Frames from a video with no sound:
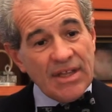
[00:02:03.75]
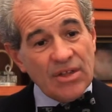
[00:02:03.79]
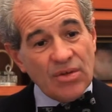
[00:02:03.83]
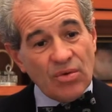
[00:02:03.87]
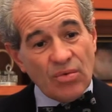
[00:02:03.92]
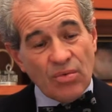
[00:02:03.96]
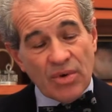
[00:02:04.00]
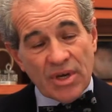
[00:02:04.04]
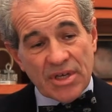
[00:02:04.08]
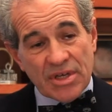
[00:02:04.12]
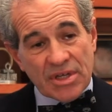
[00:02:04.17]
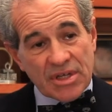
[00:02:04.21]
the
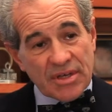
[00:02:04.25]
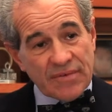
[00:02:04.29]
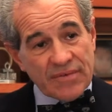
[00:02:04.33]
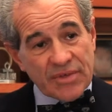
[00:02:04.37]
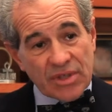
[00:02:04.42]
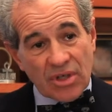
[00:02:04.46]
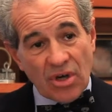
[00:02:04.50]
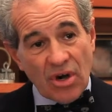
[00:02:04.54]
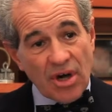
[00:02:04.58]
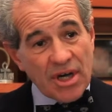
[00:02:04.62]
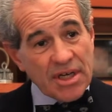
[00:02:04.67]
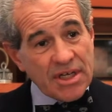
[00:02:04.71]
risk of
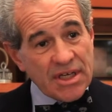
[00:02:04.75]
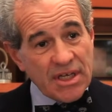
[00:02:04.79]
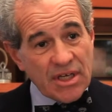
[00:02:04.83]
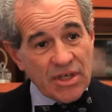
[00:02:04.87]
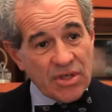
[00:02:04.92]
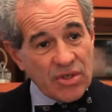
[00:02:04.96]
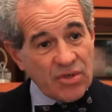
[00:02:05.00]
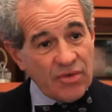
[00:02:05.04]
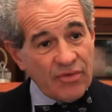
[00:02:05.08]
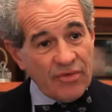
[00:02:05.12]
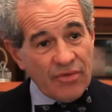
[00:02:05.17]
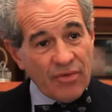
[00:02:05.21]
scar
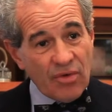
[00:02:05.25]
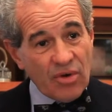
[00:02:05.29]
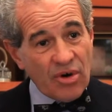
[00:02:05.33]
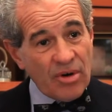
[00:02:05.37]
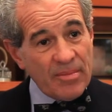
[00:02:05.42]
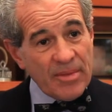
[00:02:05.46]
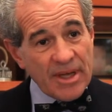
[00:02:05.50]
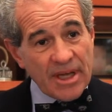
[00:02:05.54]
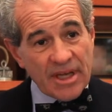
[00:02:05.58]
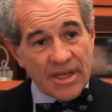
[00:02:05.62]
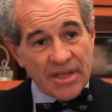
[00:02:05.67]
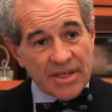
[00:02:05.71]
tissue
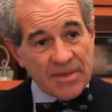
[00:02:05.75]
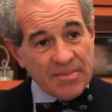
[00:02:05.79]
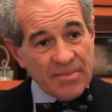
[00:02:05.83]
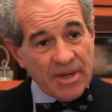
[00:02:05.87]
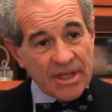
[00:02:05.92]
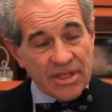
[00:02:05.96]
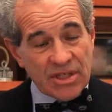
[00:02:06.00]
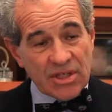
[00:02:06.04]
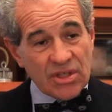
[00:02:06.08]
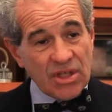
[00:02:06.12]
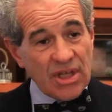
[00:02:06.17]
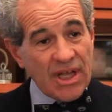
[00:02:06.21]
forming is
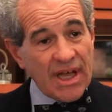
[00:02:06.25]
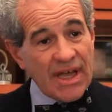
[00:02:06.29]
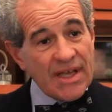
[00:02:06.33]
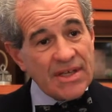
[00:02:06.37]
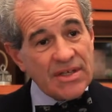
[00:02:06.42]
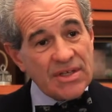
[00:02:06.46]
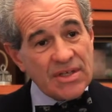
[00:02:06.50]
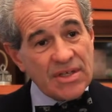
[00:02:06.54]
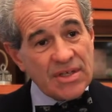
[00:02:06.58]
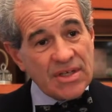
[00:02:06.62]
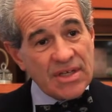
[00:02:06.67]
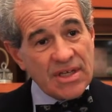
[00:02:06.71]
much
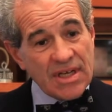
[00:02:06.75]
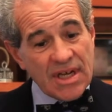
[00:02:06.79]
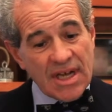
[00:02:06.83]
less,